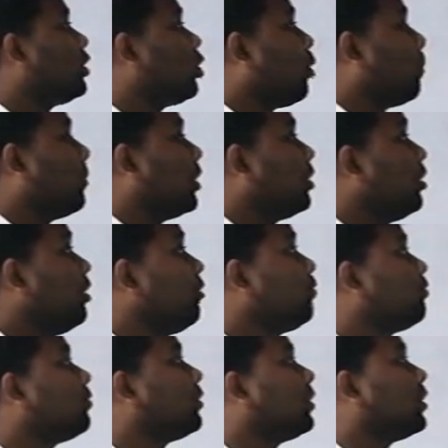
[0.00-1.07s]
topic of
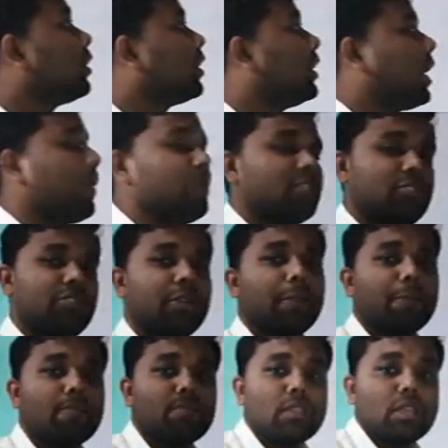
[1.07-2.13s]
chemistry.
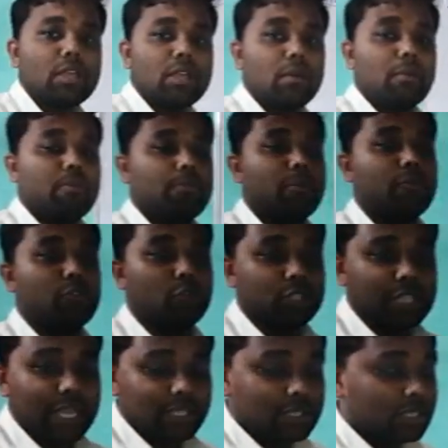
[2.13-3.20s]
Before
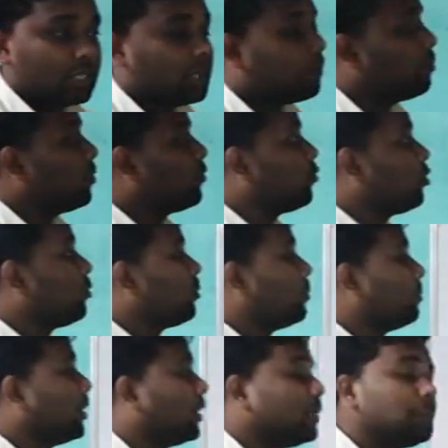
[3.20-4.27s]
that, before we
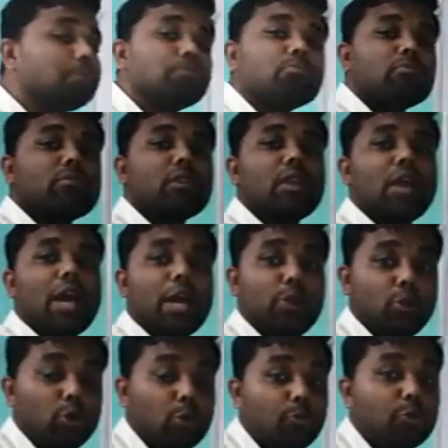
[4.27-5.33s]
begin, I
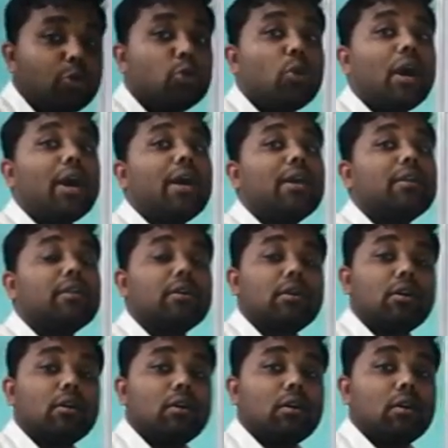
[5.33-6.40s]
hope you are
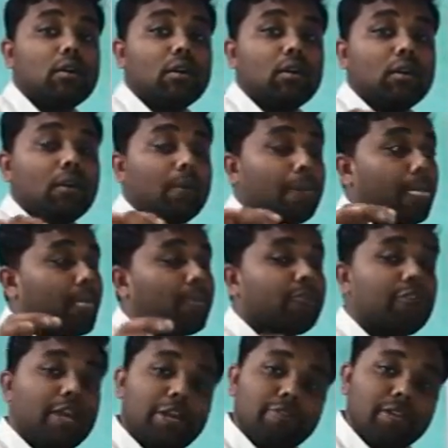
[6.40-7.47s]

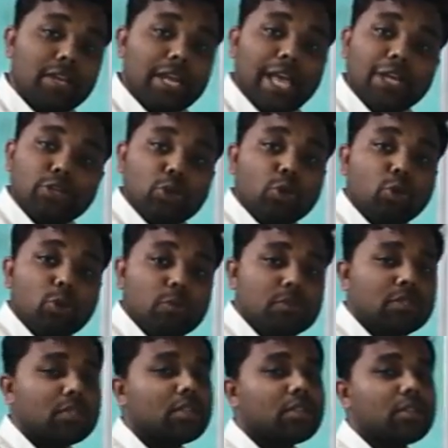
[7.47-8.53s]
very well at your
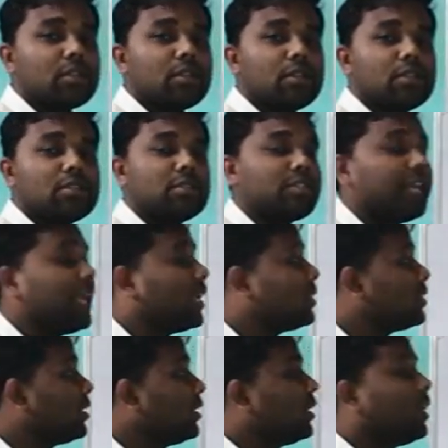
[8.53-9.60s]
homes. Stay
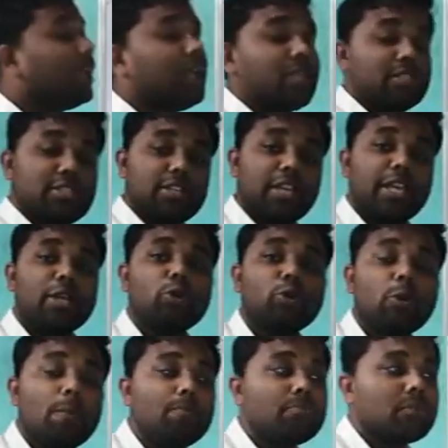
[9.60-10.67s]
healthy, stay at
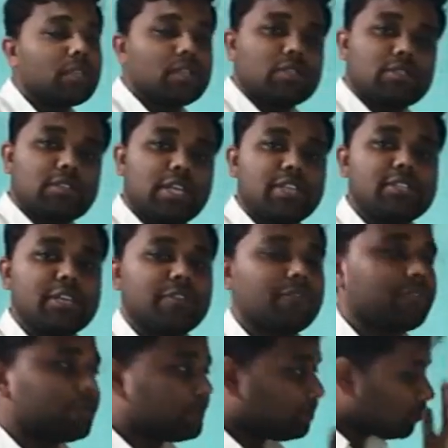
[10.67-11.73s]
home, stay
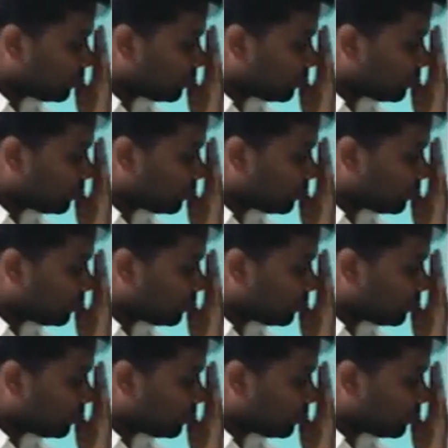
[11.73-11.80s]
safe.